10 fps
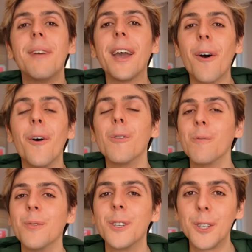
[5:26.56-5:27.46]
my
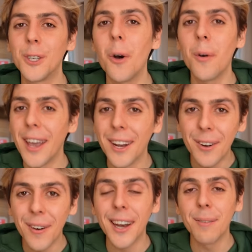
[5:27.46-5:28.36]
home so
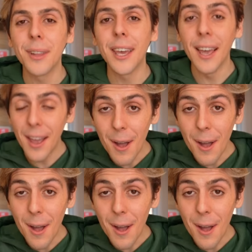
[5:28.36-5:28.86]
incredibly